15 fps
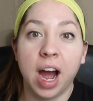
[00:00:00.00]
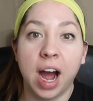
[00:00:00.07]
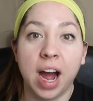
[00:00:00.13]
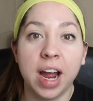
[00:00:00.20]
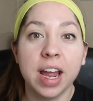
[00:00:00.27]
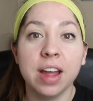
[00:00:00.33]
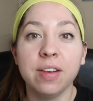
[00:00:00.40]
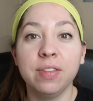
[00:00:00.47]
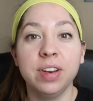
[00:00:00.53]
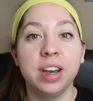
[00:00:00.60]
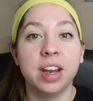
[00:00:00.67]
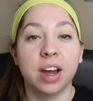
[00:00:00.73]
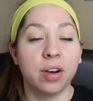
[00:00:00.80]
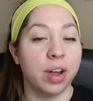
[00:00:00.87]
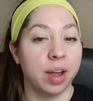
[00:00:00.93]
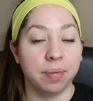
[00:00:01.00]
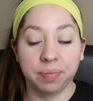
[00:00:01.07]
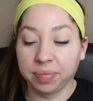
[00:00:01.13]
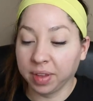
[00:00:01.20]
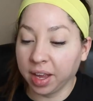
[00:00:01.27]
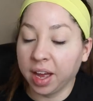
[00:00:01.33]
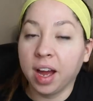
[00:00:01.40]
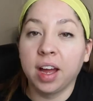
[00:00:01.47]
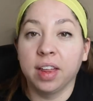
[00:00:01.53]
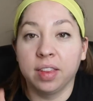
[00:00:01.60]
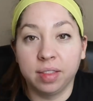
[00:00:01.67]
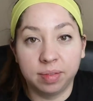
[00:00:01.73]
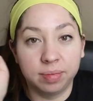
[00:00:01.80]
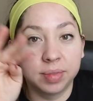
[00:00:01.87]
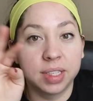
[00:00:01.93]
I haven't, okay,
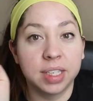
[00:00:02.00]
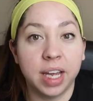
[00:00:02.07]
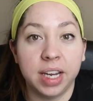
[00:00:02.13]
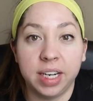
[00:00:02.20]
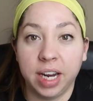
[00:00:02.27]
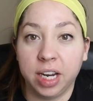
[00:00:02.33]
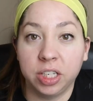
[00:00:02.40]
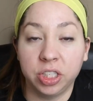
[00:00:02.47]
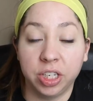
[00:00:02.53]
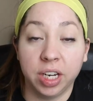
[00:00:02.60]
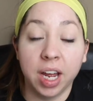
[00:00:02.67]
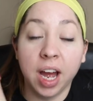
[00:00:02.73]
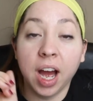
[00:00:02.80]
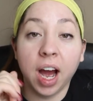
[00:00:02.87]
side tangent.